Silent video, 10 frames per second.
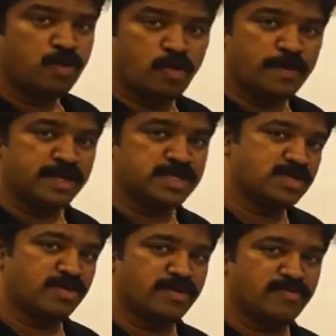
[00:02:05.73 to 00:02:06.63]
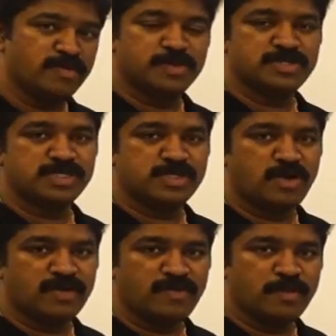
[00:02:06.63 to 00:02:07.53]
opening stock information is
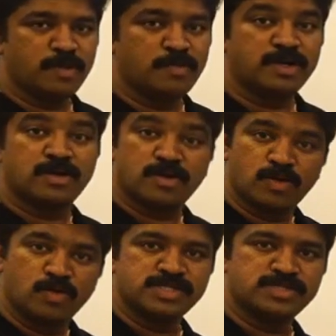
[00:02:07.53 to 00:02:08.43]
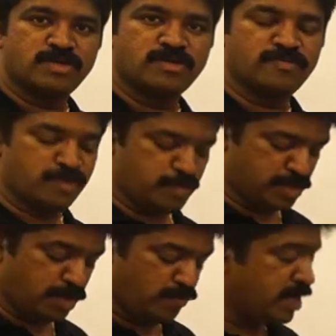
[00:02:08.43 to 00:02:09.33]
not available, but closing stock
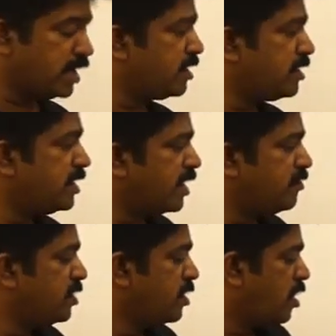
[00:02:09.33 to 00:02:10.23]
information we can derive.